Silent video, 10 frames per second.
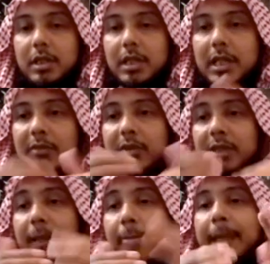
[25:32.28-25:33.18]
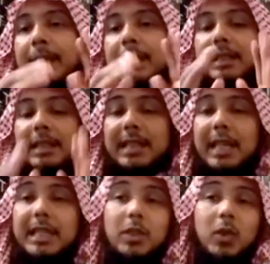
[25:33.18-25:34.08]
every day. The
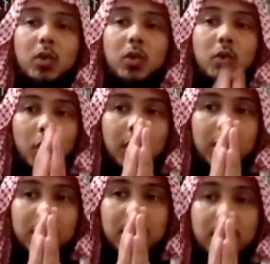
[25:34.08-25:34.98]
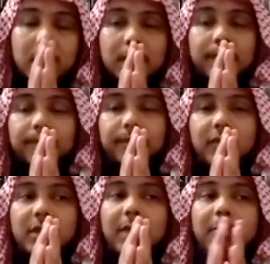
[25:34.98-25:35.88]
day it goes worse,
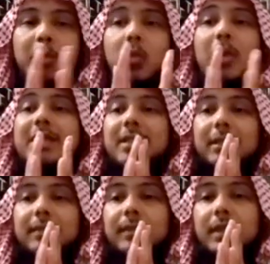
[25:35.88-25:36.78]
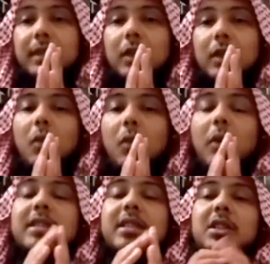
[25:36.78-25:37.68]
for example, Wednesday
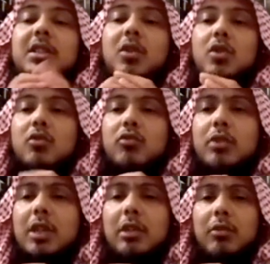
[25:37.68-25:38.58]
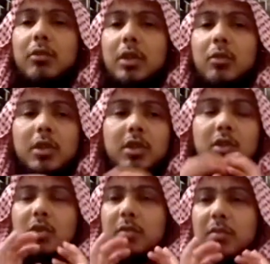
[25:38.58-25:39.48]
it goes really, really worse.
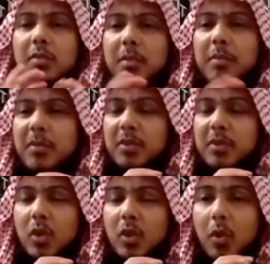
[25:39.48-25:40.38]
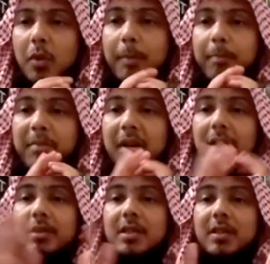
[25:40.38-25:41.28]
So
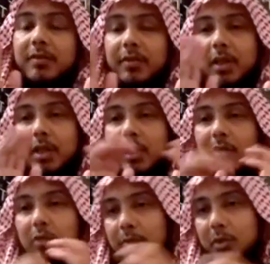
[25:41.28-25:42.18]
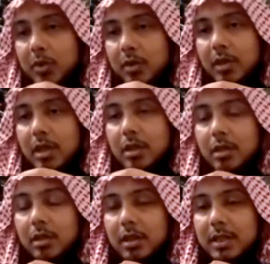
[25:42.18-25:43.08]
repulsive from your
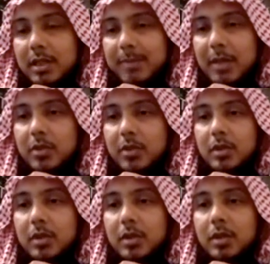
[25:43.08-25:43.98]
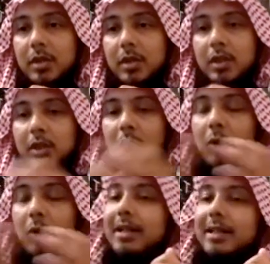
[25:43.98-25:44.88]
spouse. Note
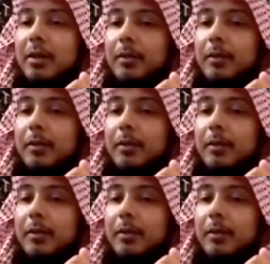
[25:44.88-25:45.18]
that down.